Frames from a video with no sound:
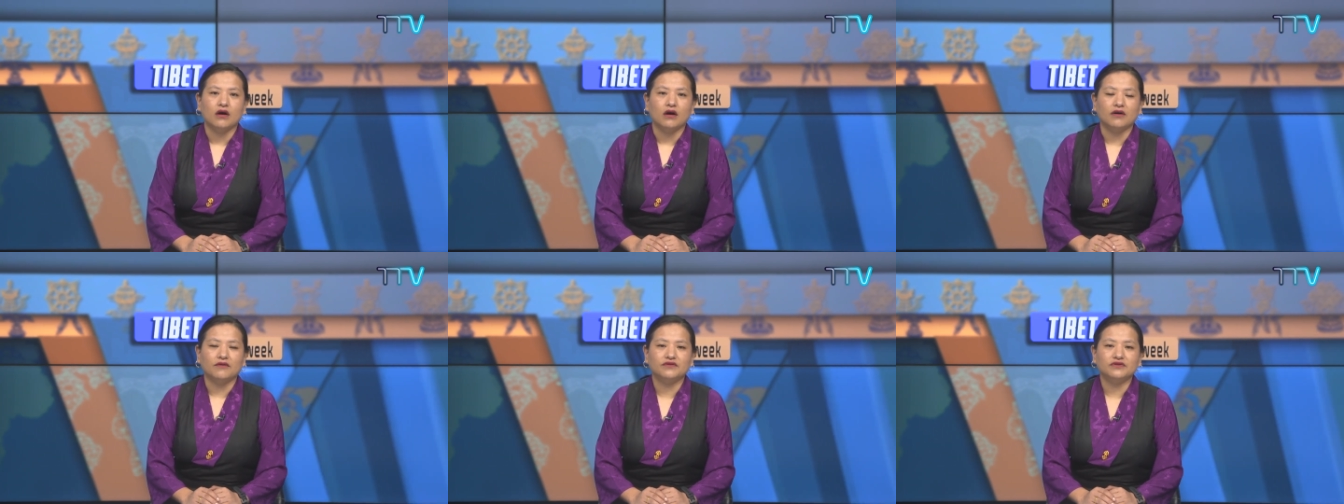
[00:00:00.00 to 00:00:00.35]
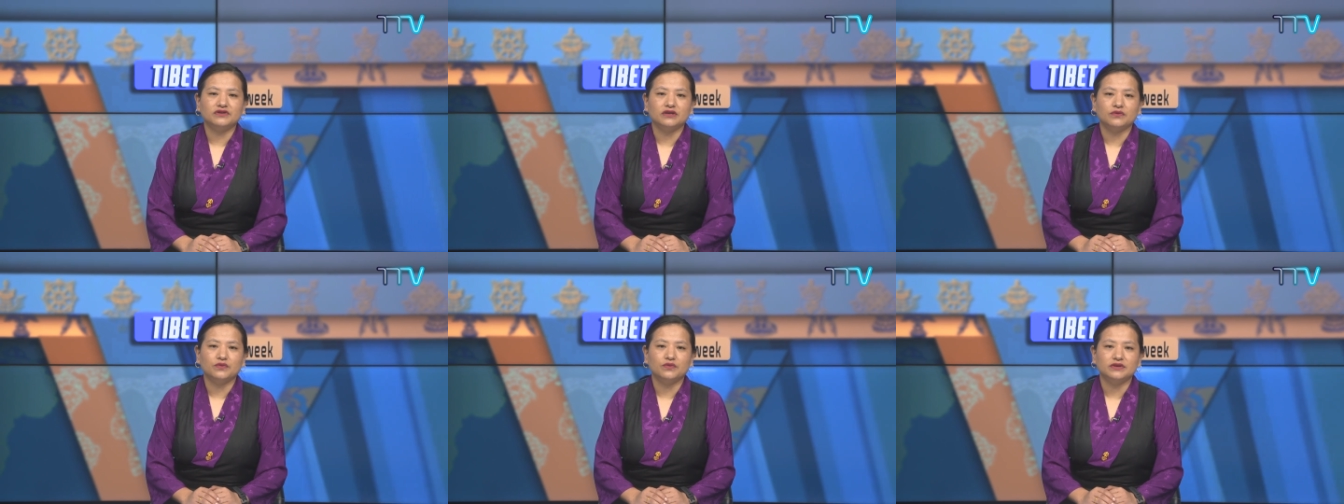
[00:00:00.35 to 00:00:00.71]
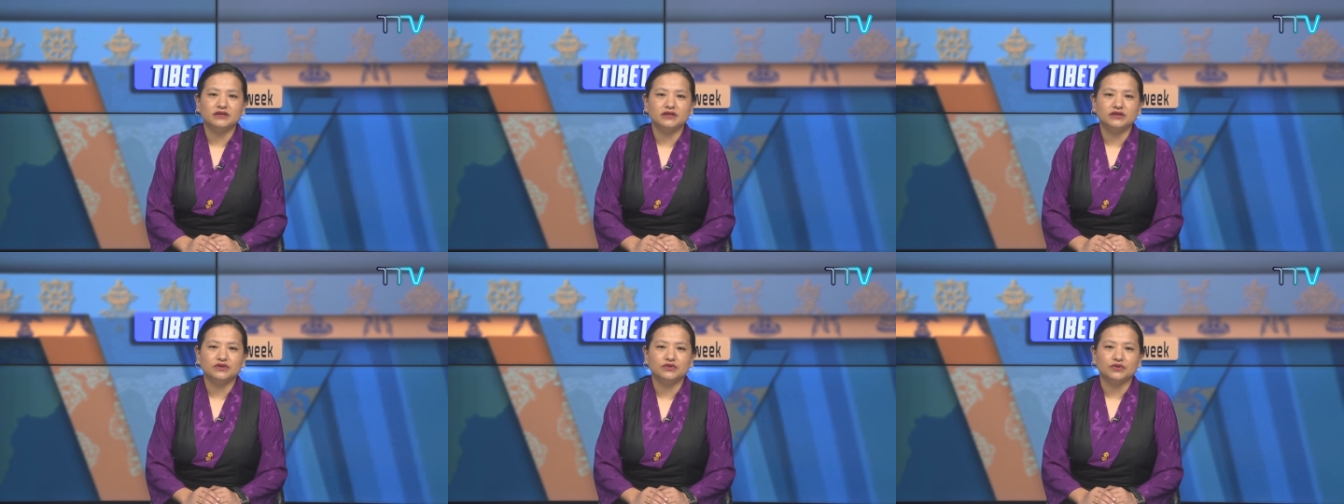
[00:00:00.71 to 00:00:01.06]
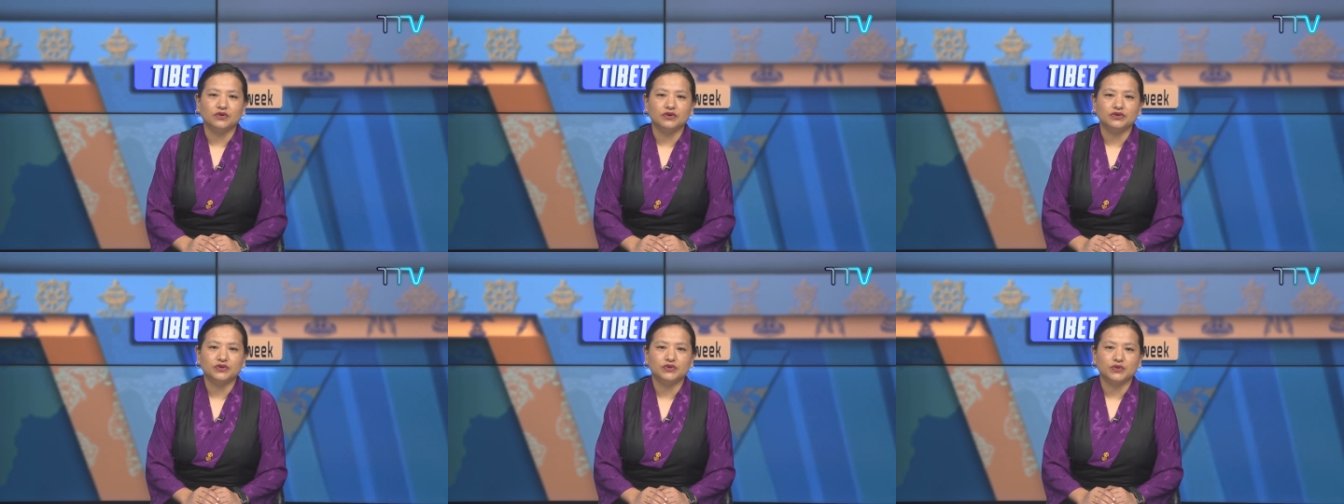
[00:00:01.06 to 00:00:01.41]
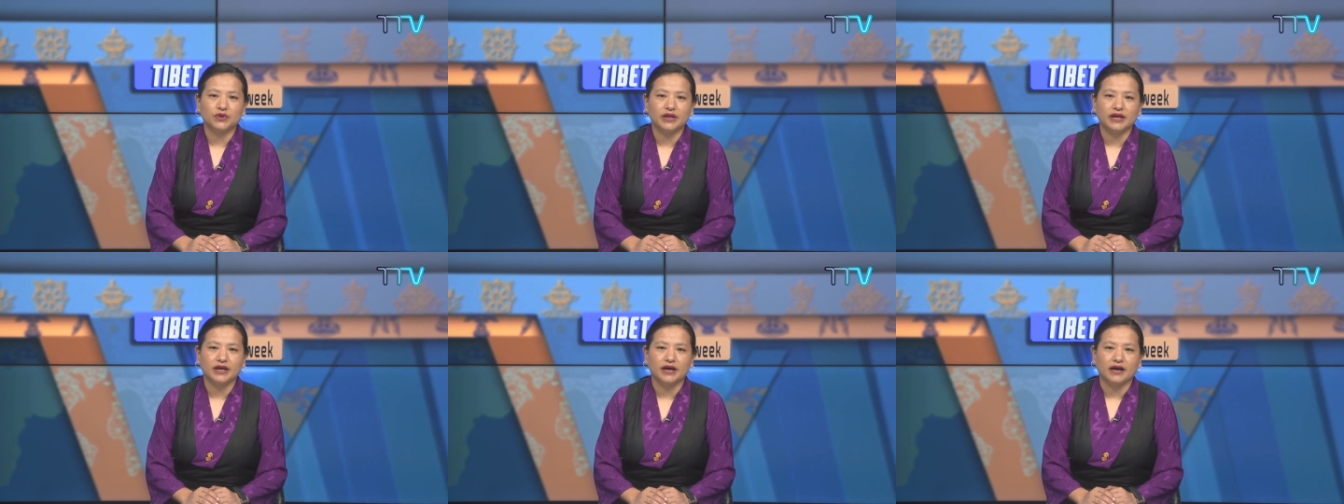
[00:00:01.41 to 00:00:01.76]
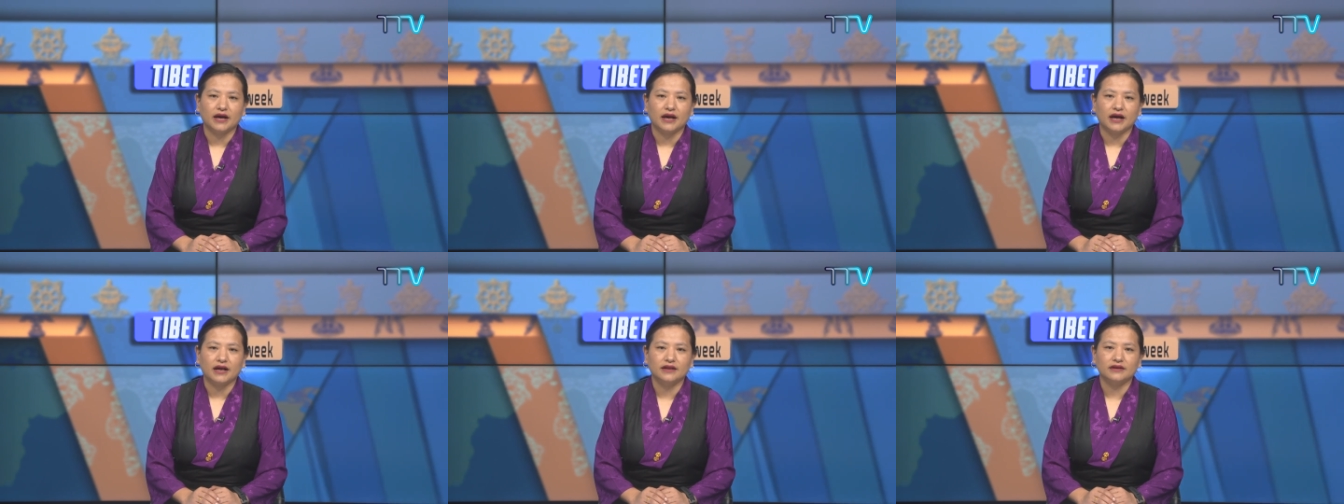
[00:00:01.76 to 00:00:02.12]
official visit to Australia
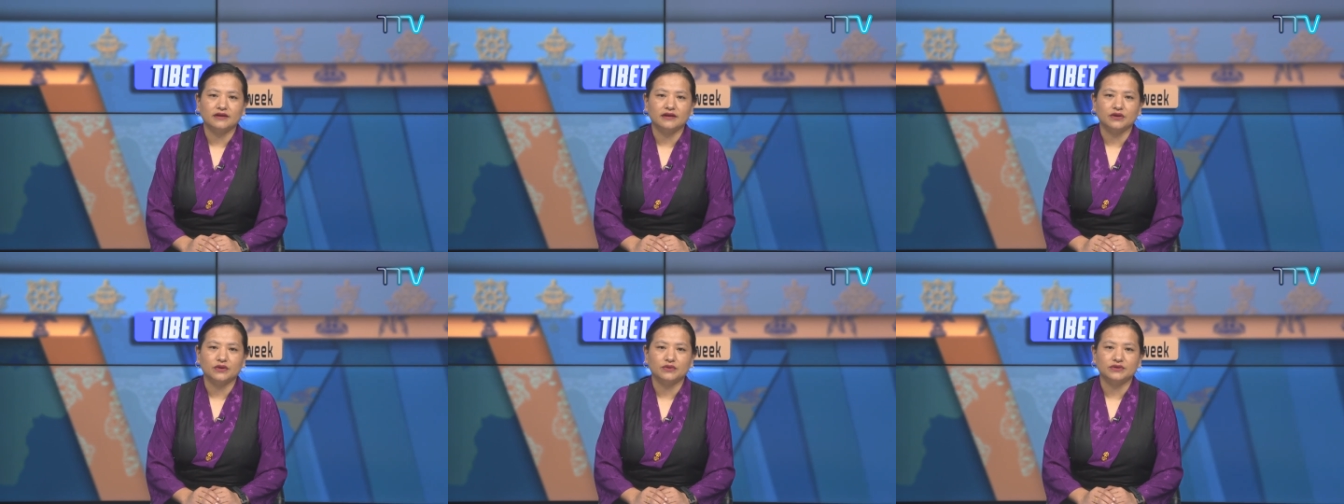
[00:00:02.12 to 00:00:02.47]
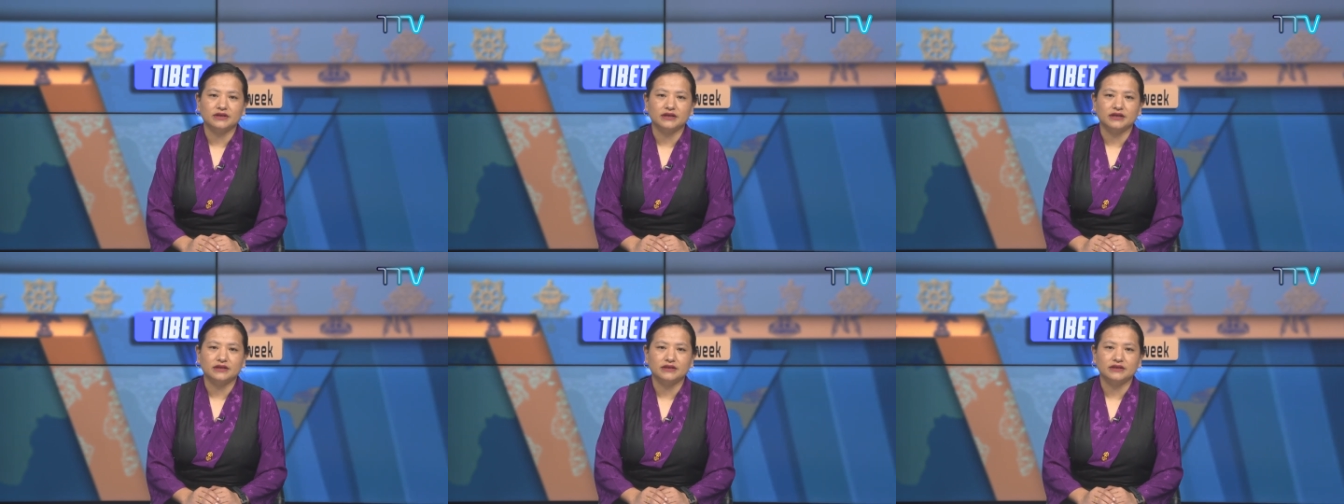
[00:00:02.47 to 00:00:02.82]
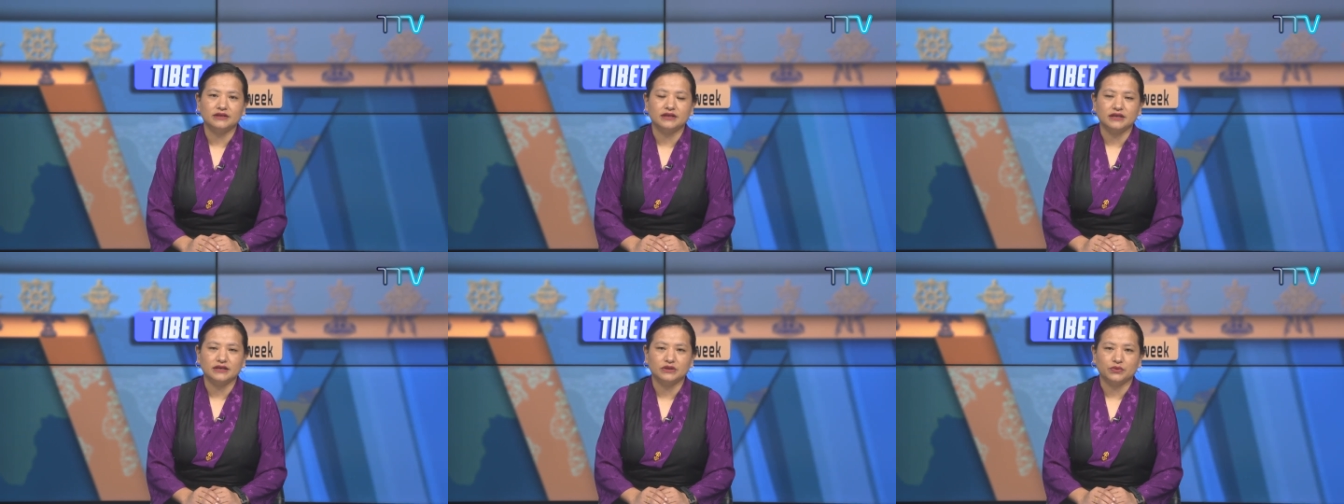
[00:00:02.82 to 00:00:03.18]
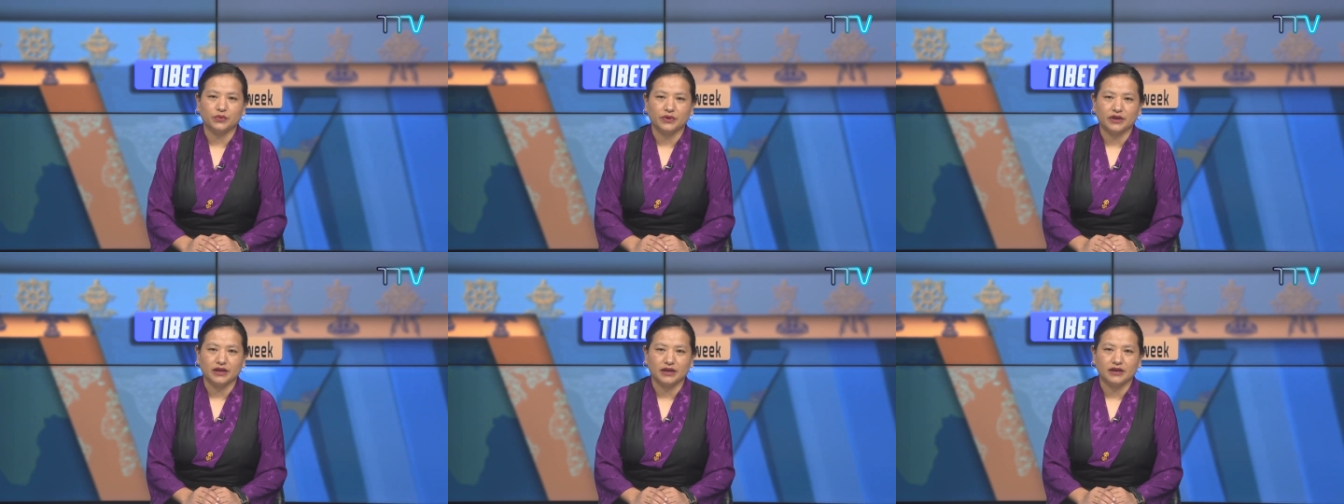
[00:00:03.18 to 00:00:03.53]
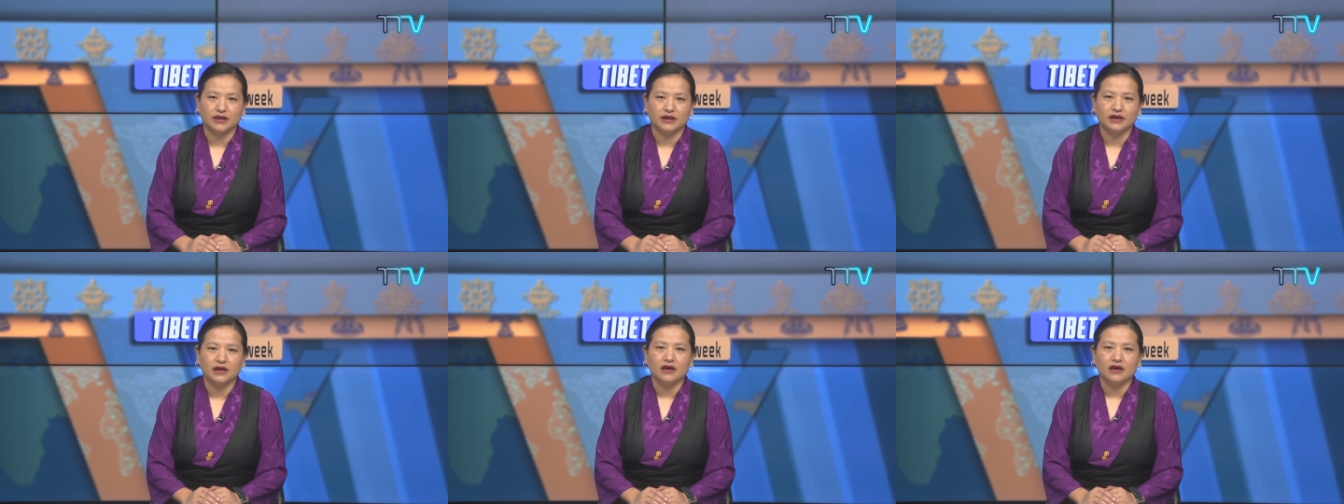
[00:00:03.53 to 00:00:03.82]
and New Zealand this week.